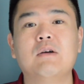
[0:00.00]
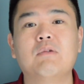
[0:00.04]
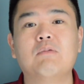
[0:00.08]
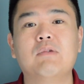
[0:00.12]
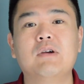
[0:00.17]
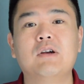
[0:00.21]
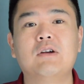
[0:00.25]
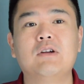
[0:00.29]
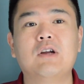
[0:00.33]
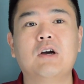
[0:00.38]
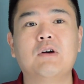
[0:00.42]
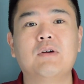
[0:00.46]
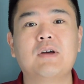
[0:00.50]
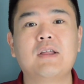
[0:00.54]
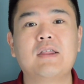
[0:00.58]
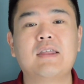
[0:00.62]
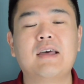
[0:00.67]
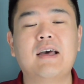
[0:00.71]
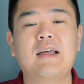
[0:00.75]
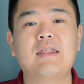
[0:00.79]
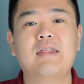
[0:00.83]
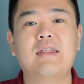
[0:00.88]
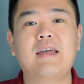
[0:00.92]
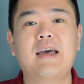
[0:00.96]
We're knowing
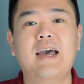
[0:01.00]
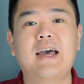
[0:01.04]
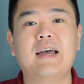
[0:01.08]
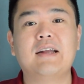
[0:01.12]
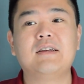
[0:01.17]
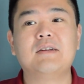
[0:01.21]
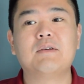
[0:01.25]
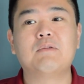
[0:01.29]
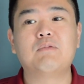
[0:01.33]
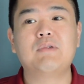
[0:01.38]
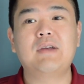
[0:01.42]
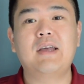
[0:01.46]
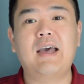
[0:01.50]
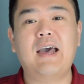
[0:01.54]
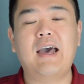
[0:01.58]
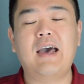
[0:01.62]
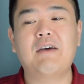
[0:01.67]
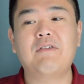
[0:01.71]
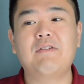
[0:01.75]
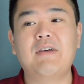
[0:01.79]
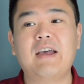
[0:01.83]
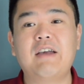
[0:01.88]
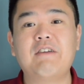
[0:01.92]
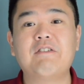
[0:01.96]
then that we
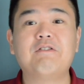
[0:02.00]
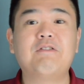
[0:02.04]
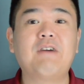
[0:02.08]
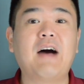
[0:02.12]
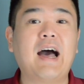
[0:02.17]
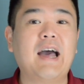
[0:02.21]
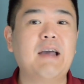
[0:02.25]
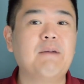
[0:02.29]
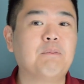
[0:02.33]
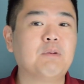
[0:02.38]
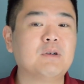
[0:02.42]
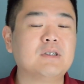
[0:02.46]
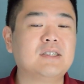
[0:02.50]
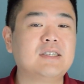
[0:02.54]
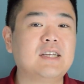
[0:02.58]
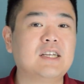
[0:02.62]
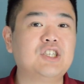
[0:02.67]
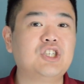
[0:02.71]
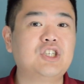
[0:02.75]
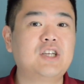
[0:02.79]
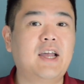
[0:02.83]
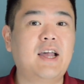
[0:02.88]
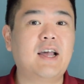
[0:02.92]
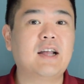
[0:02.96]
have a 5%
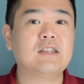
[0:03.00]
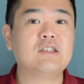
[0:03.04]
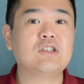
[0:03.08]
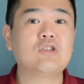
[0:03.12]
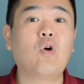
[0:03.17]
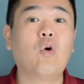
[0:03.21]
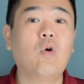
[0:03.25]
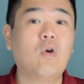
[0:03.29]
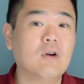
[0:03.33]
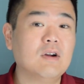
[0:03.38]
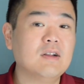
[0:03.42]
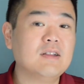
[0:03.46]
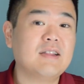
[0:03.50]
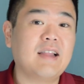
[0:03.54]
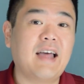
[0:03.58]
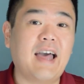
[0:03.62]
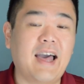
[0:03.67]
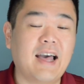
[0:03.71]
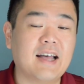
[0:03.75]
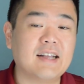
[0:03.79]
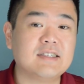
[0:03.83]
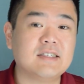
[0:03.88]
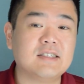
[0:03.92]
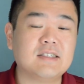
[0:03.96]
chance or
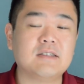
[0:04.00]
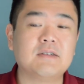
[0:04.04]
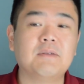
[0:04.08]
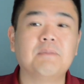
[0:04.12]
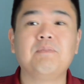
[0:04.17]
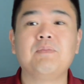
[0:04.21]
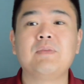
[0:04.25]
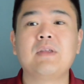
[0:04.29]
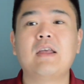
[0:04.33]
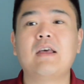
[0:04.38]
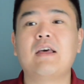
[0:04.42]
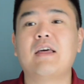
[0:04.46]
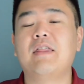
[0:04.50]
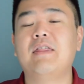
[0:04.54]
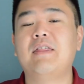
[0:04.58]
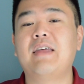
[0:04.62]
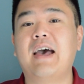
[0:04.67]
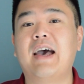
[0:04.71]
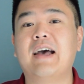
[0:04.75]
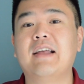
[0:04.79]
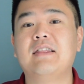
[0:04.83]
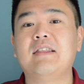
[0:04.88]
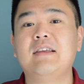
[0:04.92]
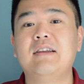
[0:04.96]
less
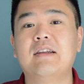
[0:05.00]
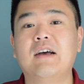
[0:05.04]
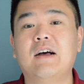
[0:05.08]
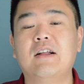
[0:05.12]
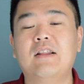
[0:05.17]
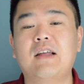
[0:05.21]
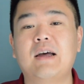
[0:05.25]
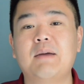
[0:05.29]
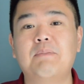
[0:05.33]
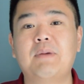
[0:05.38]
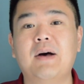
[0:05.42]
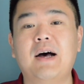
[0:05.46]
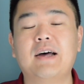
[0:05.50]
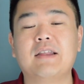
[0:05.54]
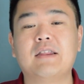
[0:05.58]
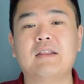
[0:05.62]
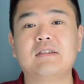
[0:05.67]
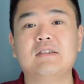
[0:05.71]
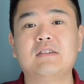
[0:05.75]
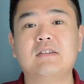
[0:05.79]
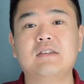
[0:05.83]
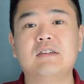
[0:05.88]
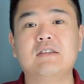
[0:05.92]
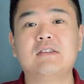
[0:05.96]
that the null
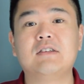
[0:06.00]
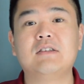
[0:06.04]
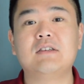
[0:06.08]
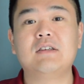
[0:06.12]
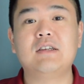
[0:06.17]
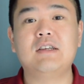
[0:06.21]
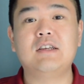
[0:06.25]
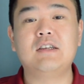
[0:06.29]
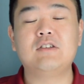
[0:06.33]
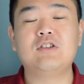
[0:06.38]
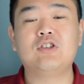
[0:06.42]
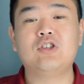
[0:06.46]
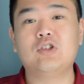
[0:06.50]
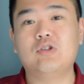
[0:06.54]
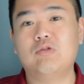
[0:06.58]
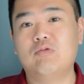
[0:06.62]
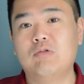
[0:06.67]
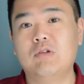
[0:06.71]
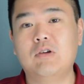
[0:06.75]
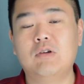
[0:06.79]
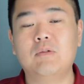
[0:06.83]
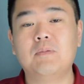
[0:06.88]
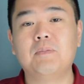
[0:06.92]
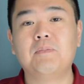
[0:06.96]
hypothesis is
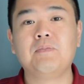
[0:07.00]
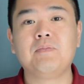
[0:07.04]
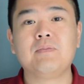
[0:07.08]
true.